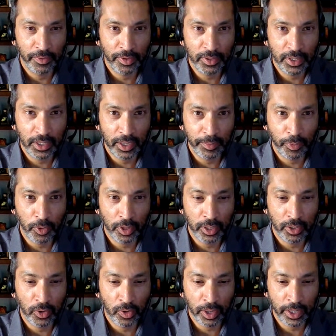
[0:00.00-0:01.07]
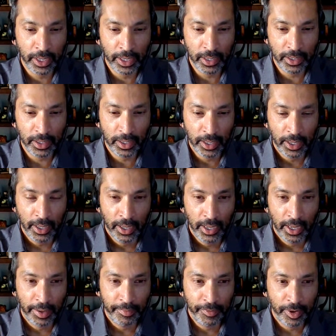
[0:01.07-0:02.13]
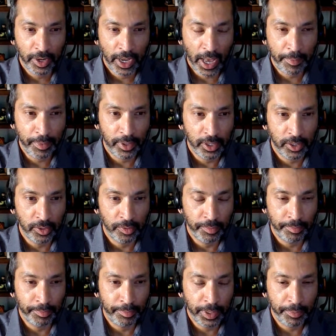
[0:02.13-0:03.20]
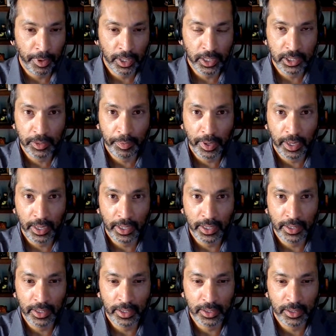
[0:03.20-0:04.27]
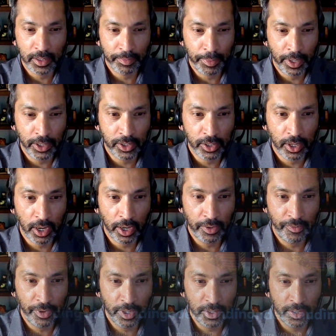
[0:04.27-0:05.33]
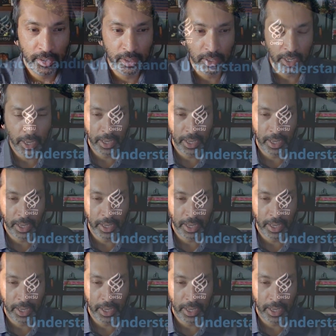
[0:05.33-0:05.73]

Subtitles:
University in Portland, Oregon. I'm very happy to be participating in this patient conference,